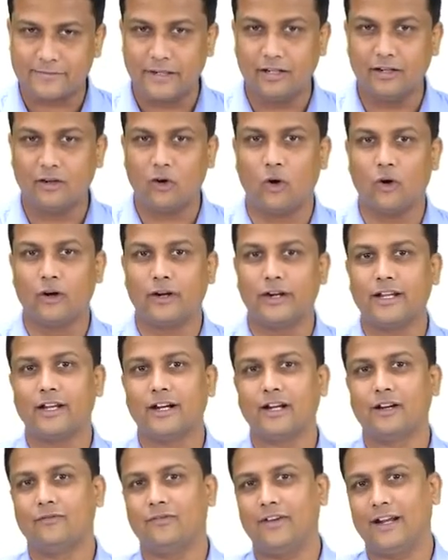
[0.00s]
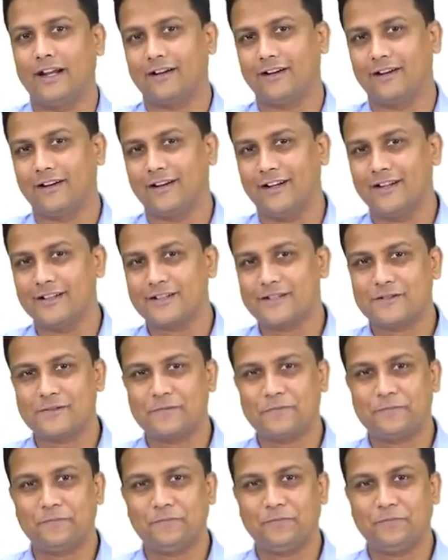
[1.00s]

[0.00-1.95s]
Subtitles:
been already reflected guys.